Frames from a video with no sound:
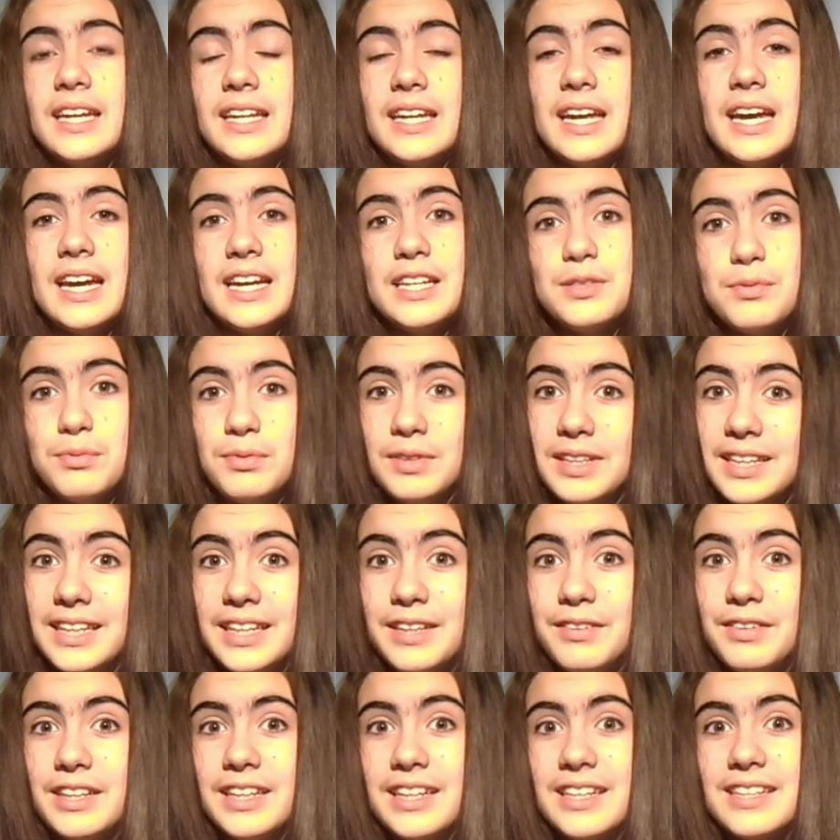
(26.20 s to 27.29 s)
yeah, it's
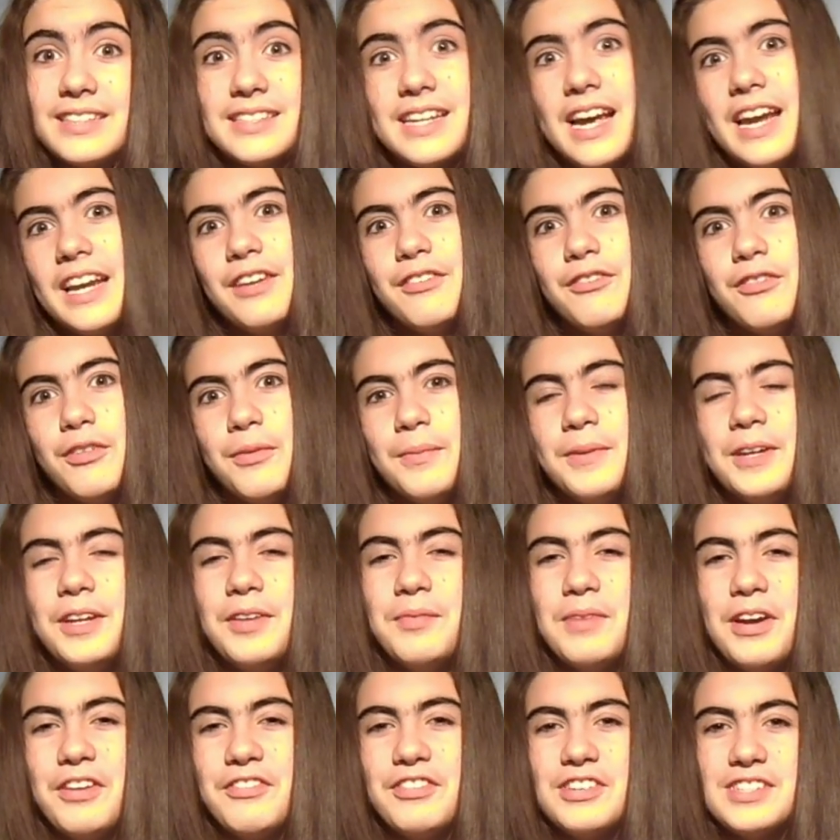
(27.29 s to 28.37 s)
really exciting for me,
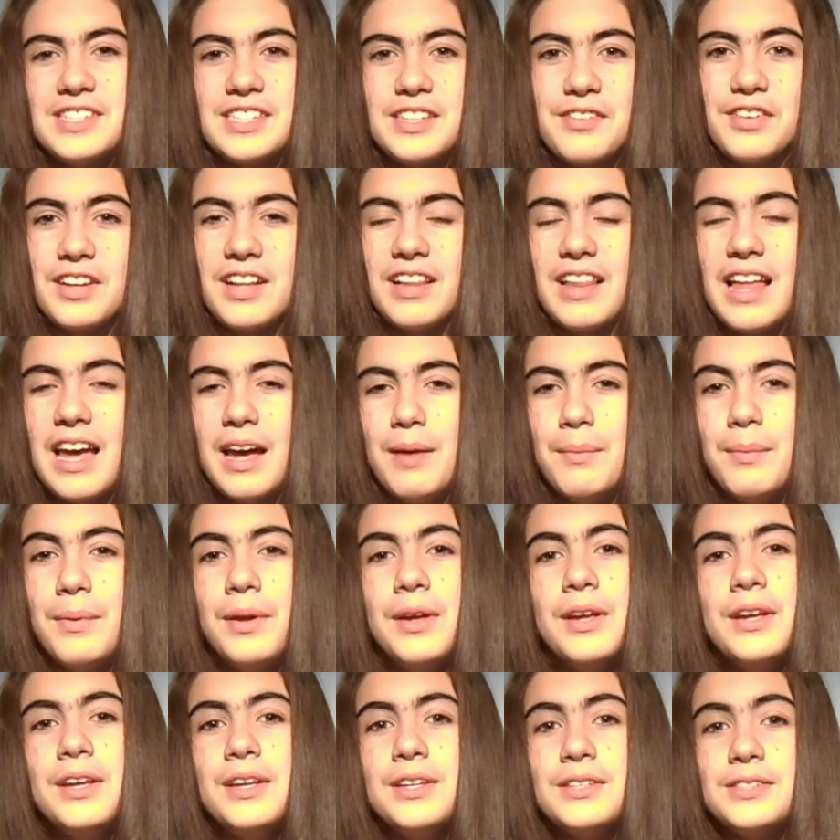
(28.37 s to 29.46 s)
my first ever collab.
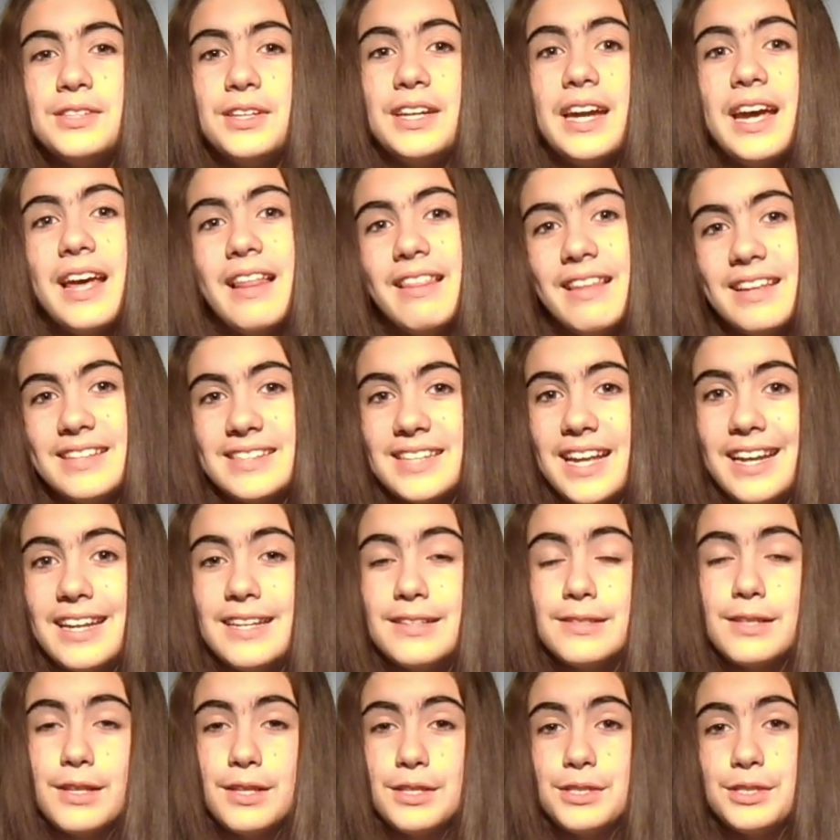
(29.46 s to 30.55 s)
So yeah, let's get
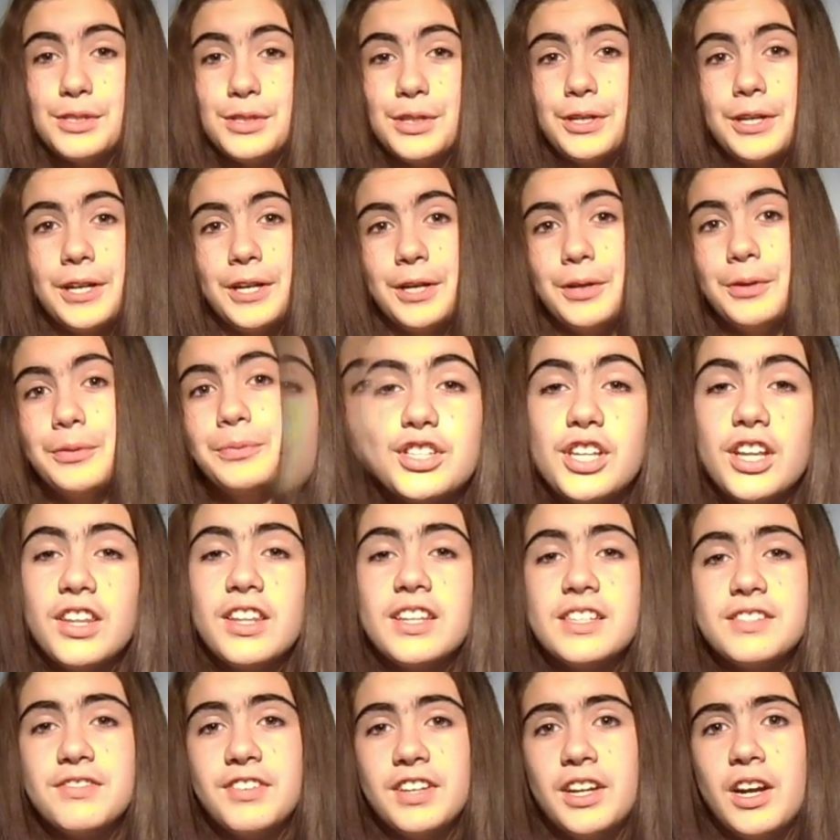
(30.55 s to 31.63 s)
into the tutorial. So
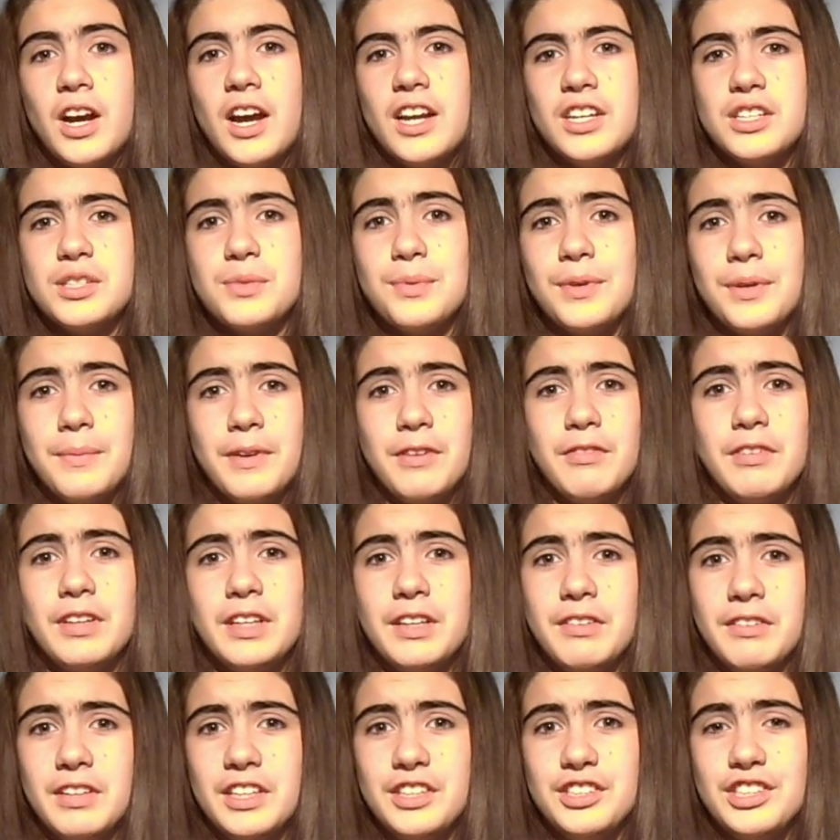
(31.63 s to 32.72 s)
this video, I just want to be
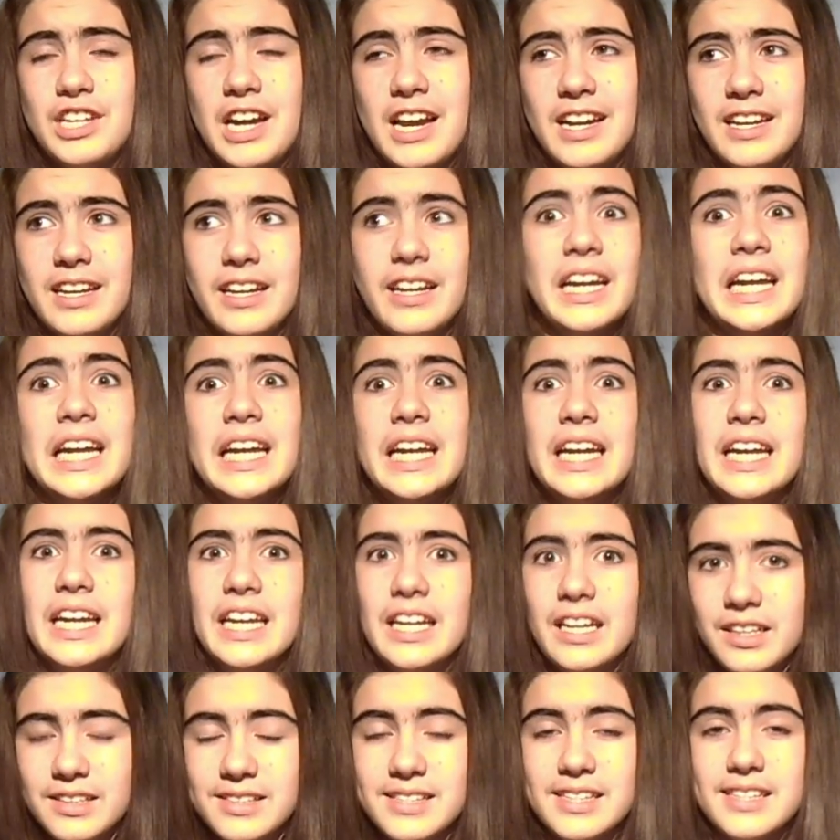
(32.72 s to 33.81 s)
really chatty,
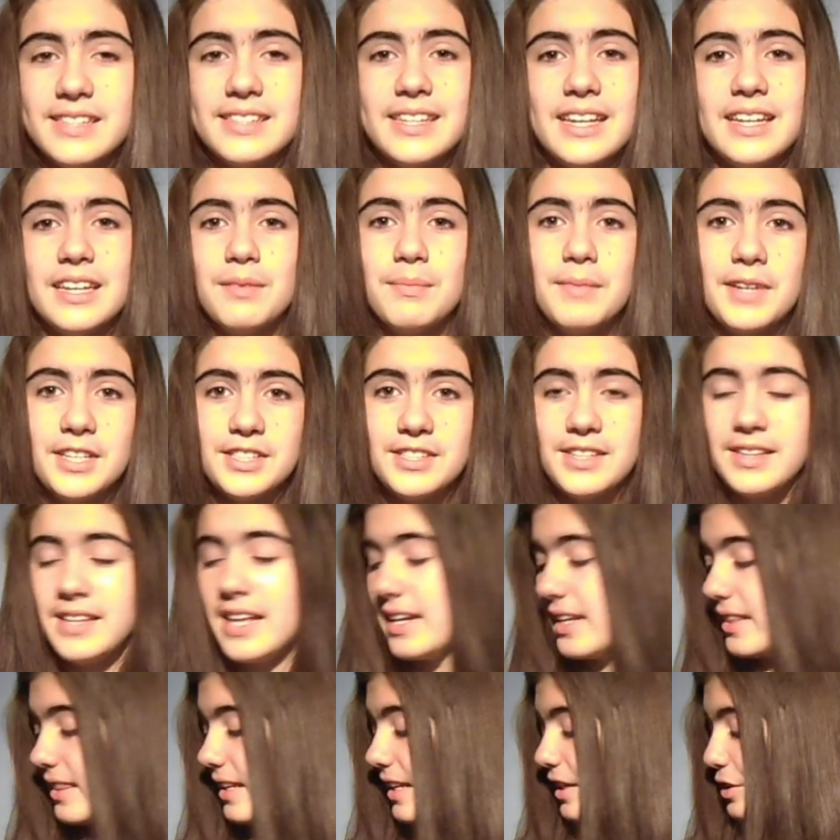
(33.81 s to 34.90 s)
since I didn't mention
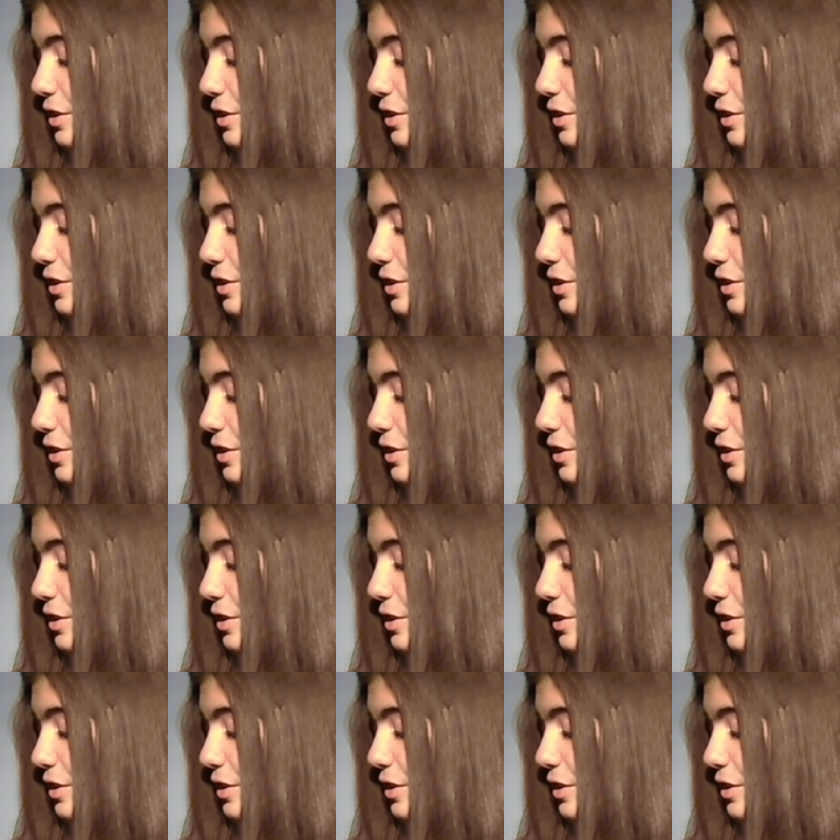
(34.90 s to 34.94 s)
that in the